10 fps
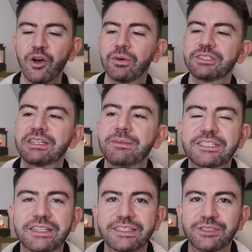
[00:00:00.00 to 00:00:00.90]
got one similar
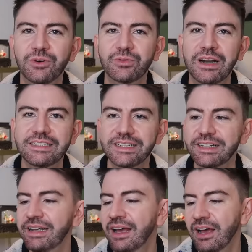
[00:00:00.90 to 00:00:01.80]
to this
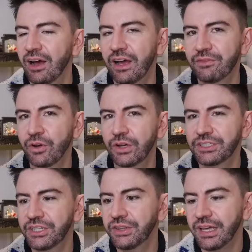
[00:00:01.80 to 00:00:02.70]
already. I've got a
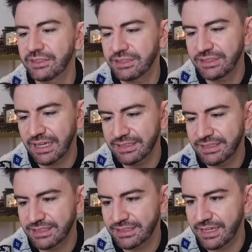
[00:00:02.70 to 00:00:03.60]

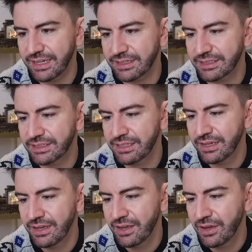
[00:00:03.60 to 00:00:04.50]
2006
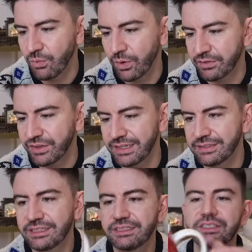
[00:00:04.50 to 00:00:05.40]
one of
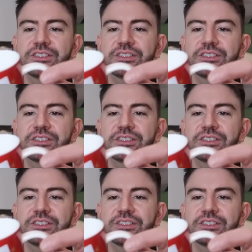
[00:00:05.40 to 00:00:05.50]
these. This is a